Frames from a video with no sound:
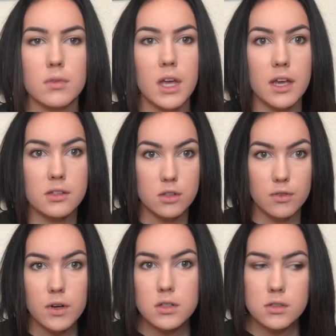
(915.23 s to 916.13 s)
Okay, so
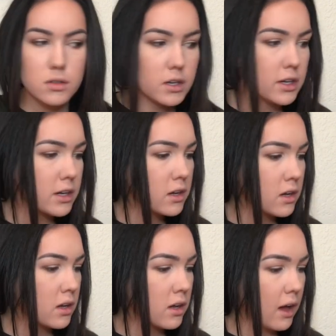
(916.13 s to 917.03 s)
far so good.
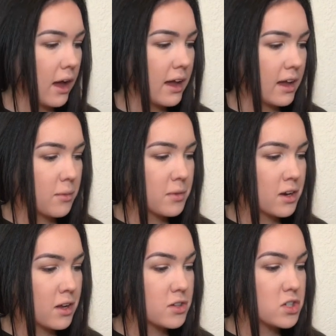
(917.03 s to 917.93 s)
I am
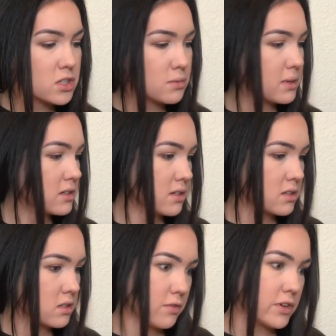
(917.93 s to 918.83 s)
gonna, just because
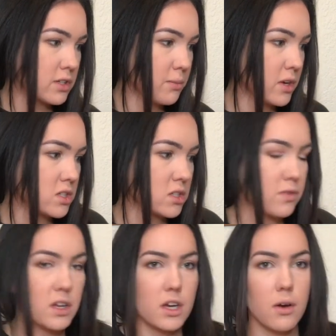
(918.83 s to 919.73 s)
this is the first impressions
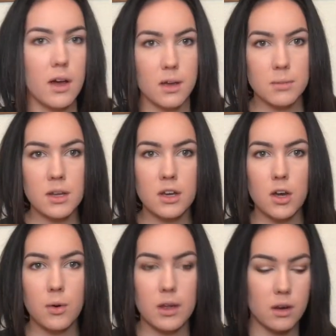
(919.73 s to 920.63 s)
video, I am gonna
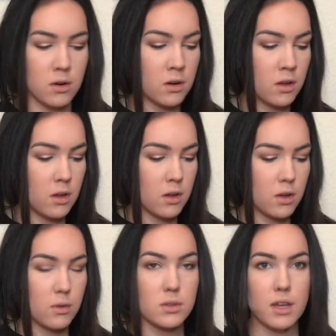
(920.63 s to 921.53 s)
go in
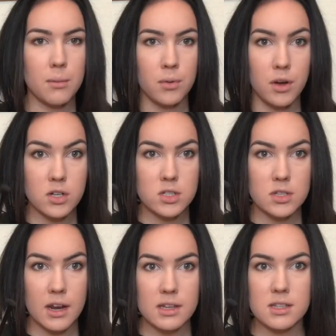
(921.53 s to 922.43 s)
with that brush
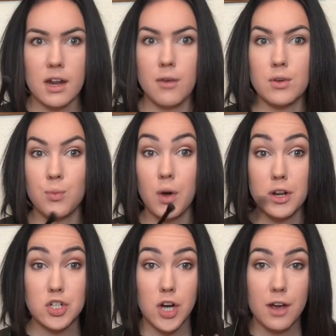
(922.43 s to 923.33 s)
that I said I would want
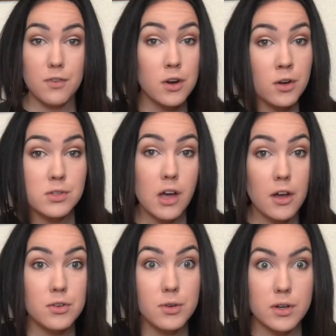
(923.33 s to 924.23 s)
to try for nose
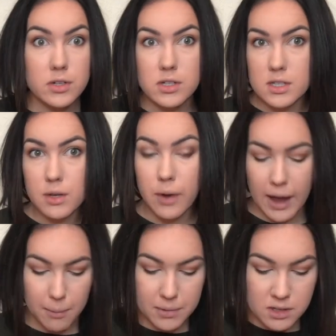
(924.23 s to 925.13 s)
contour and just see what
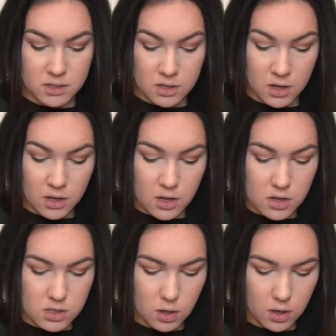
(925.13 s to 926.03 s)
happens.
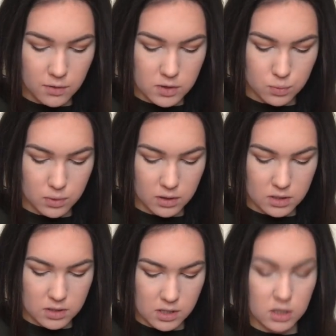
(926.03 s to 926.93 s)
So if it's
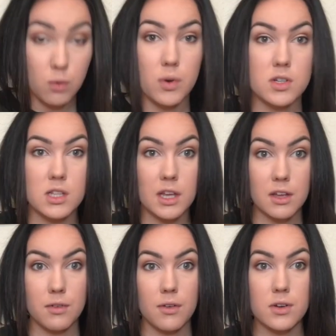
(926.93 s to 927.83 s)
really just like the worst thing
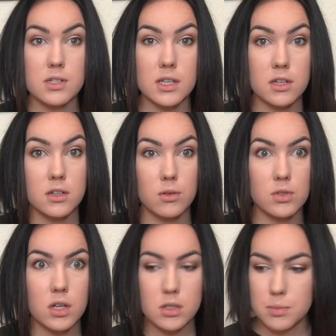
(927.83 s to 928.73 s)
you've ever seen,
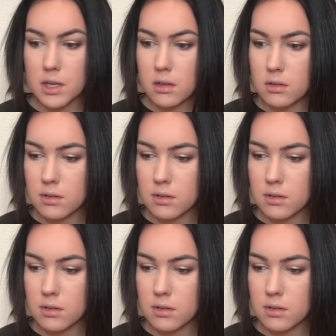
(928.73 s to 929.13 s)
don't judge me.